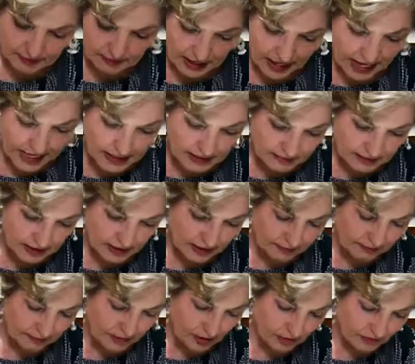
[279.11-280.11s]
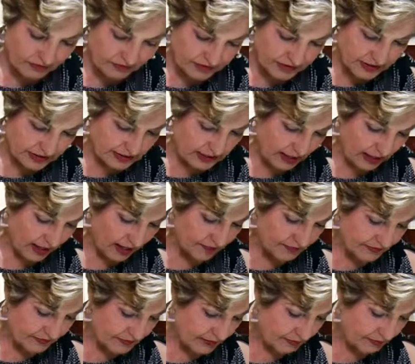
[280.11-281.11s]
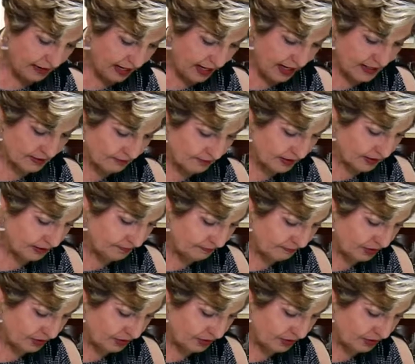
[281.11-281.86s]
bottom up over the top, the bottom up